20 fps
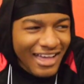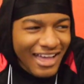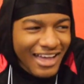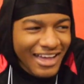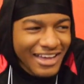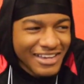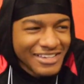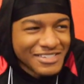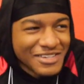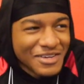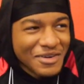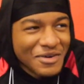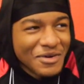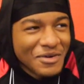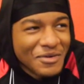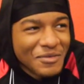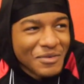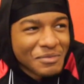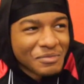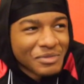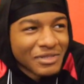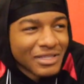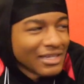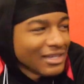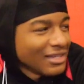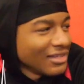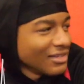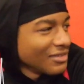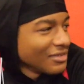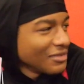Alright, so we're
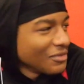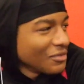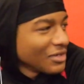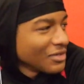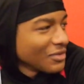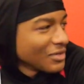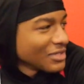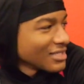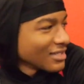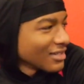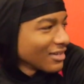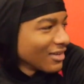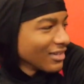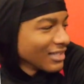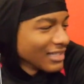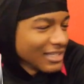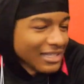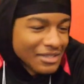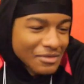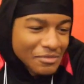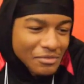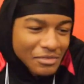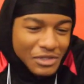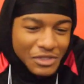playing, what, what's it called again?